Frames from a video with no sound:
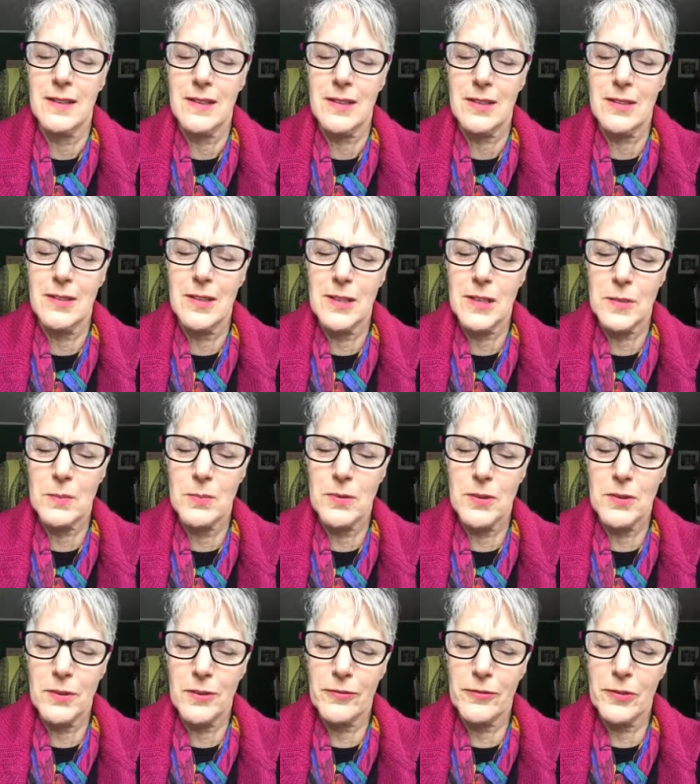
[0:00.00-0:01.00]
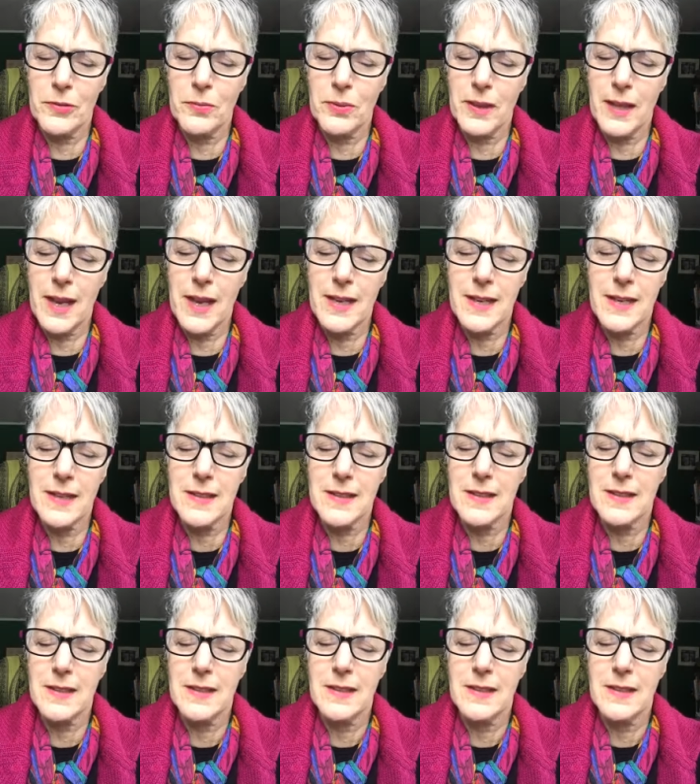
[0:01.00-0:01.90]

to this beautiful planet